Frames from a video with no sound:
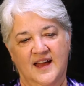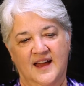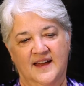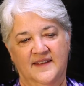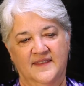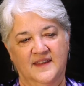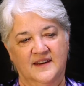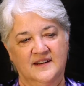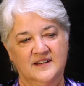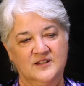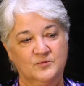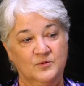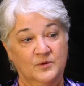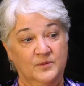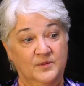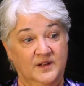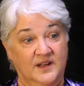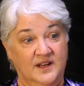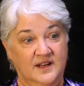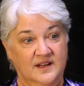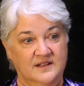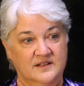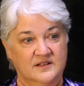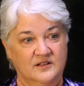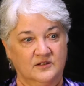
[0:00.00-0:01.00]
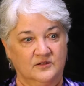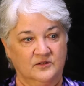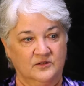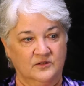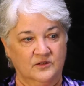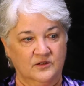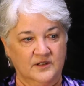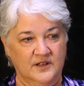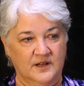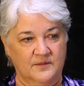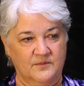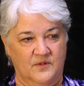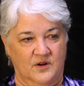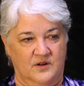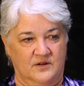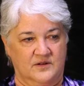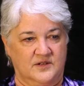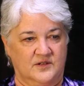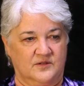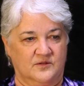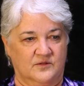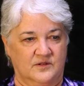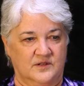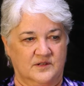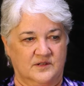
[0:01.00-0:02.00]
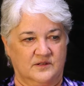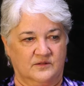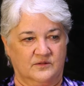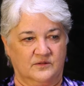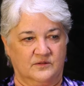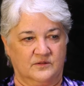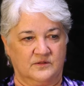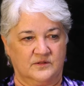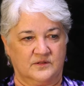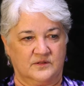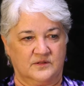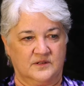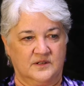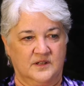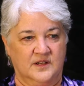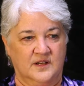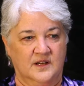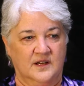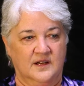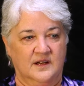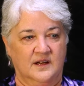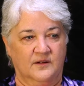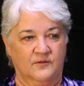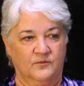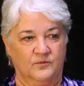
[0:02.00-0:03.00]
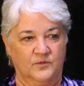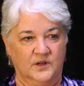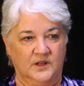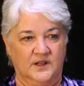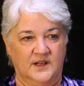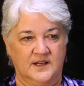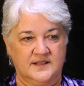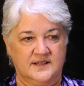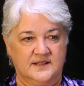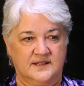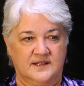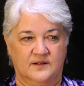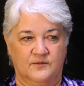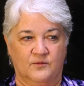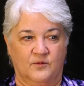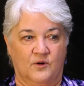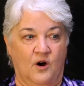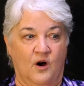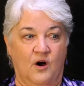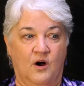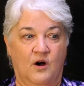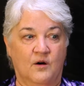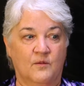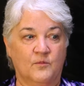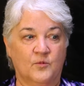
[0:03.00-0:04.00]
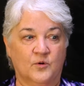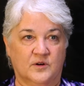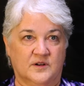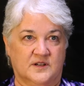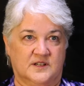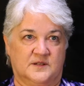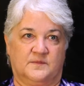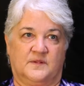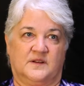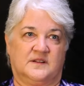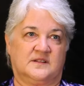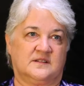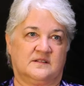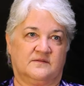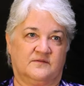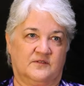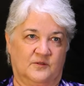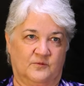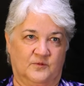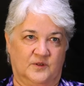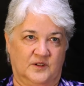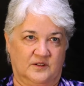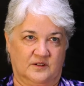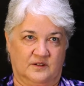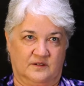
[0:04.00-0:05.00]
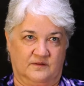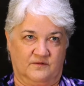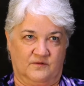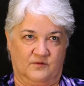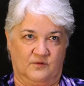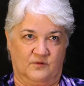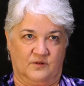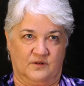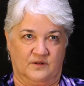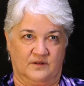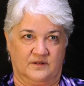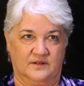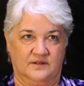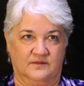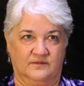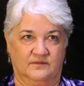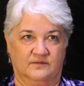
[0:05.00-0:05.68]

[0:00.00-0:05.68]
And then as we began to look at Montessori schools and realized they were all more expensive than we could afford,